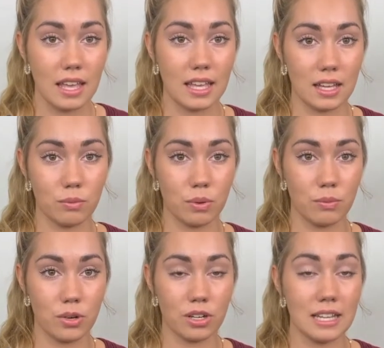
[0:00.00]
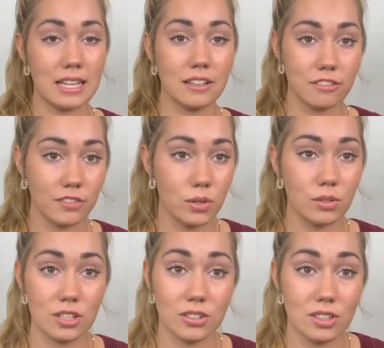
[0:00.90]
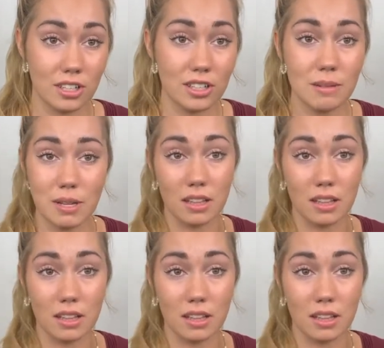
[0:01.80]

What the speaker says: and when we're eating food, there can be